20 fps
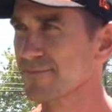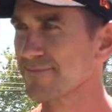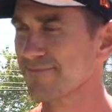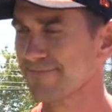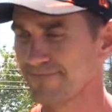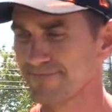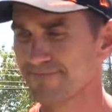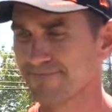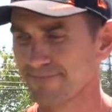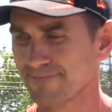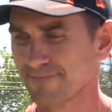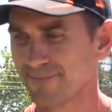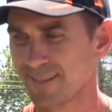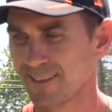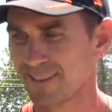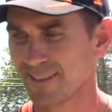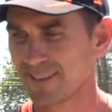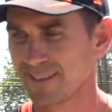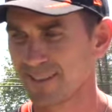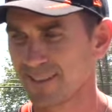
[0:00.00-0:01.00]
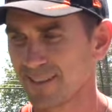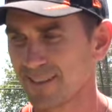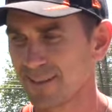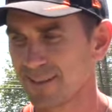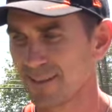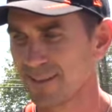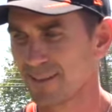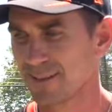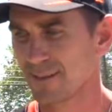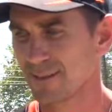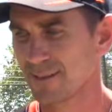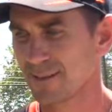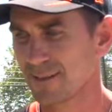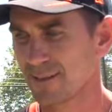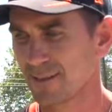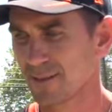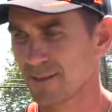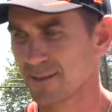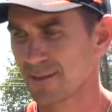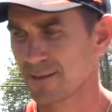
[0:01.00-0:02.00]
Someone like you taking that news
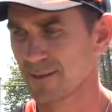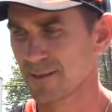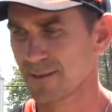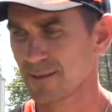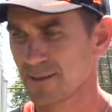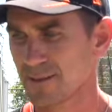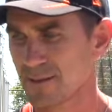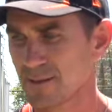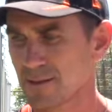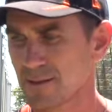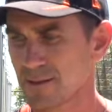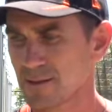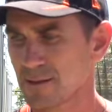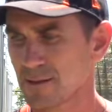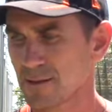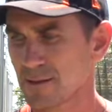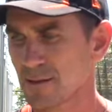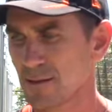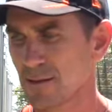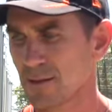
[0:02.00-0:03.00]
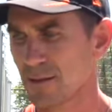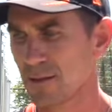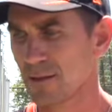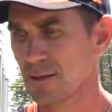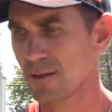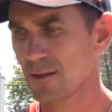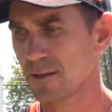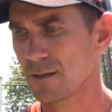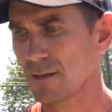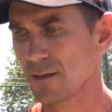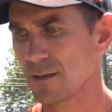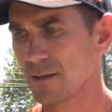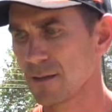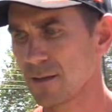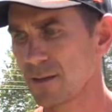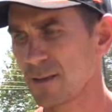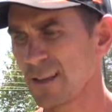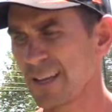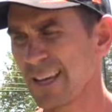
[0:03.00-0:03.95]
wouldn't have gone down too well.